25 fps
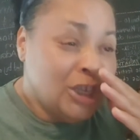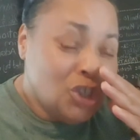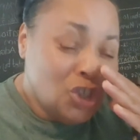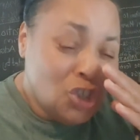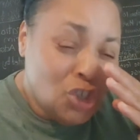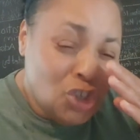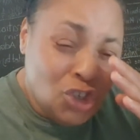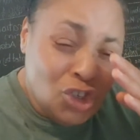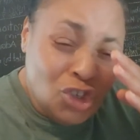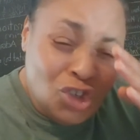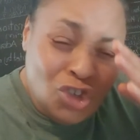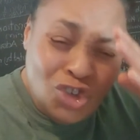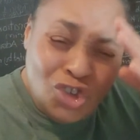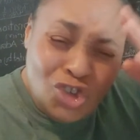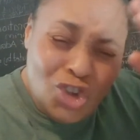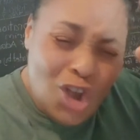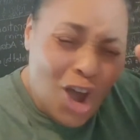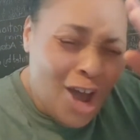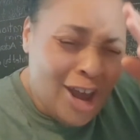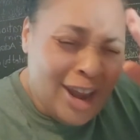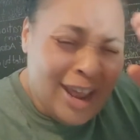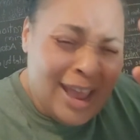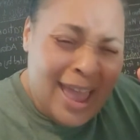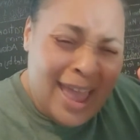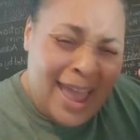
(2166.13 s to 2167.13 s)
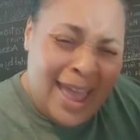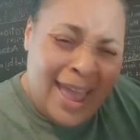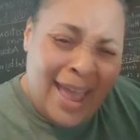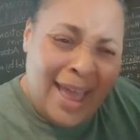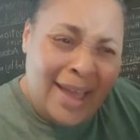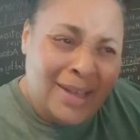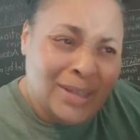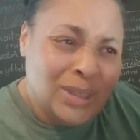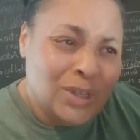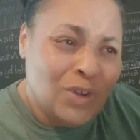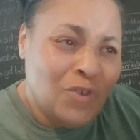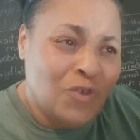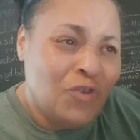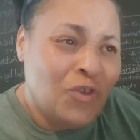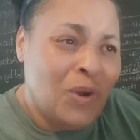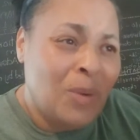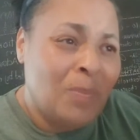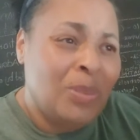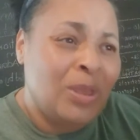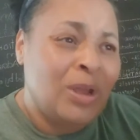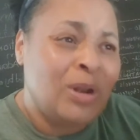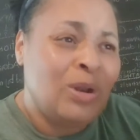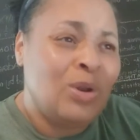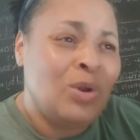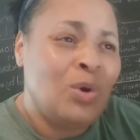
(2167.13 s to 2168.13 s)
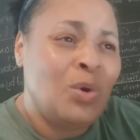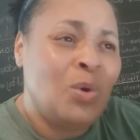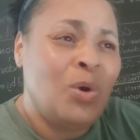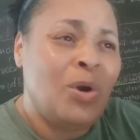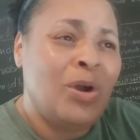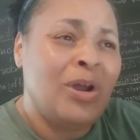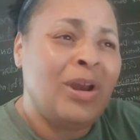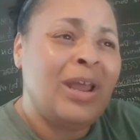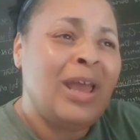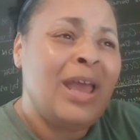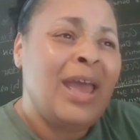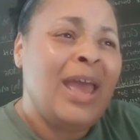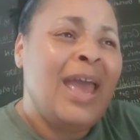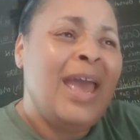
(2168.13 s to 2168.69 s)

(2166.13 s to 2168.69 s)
sought an answer from the Lord.